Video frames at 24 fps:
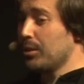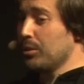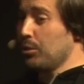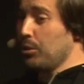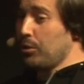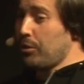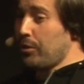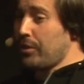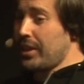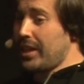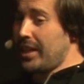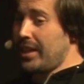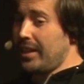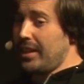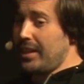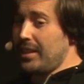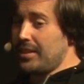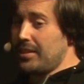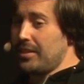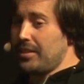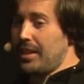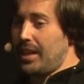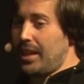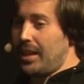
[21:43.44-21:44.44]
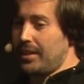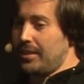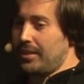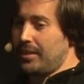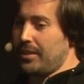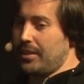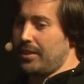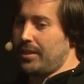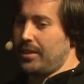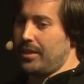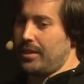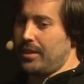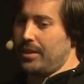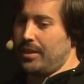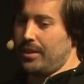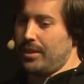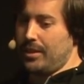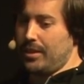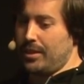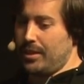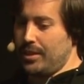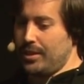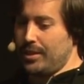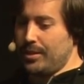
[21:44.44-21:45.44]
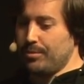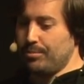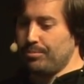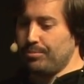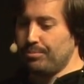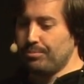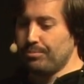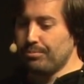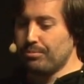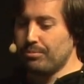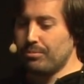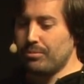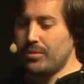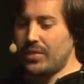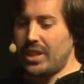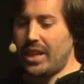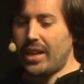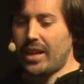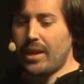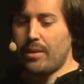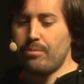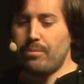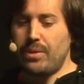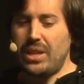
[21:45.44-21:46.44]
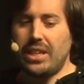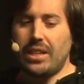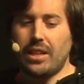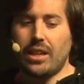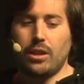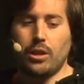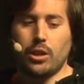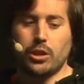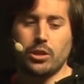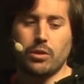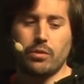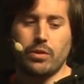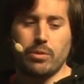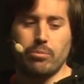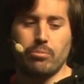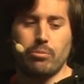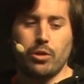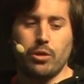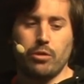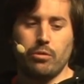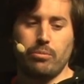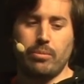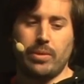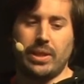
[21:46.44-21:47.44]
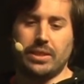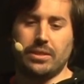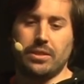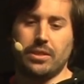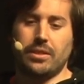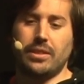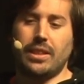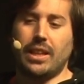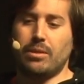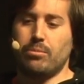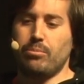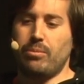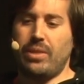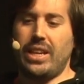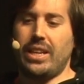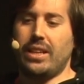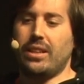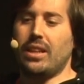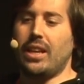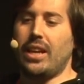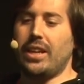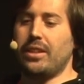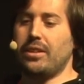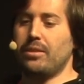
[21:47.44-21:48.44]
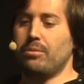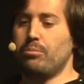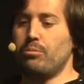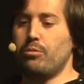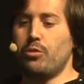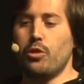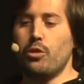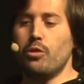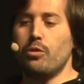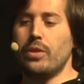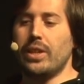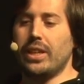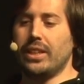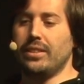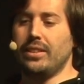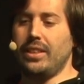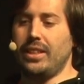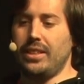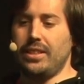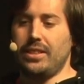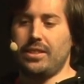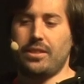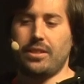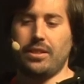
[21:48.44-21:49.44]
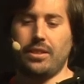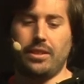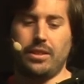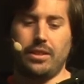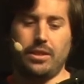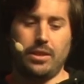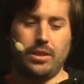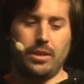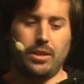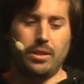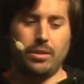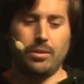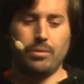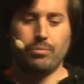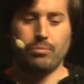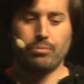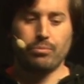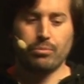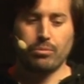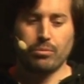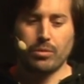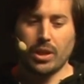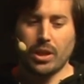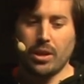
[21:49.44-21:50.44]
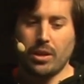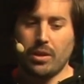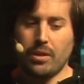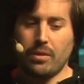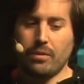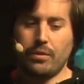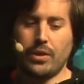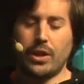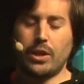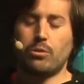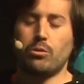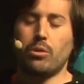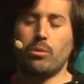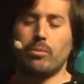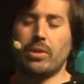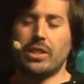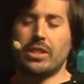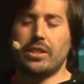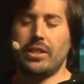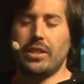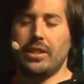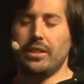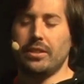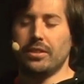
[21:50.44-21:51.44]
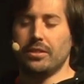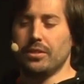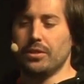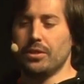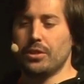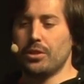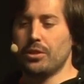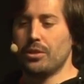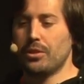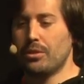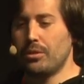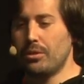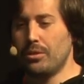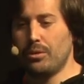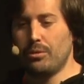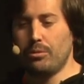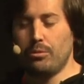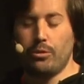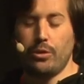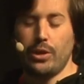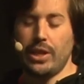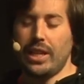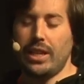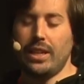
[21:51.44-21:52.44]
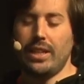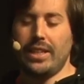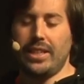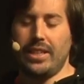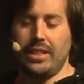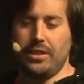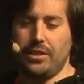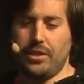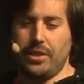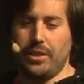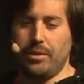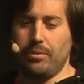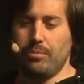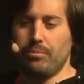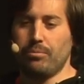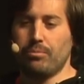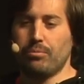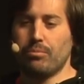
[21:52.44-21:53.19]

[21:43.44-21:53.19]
good thing is that there have been a lot of improvements that make like proving these virtual machines really easy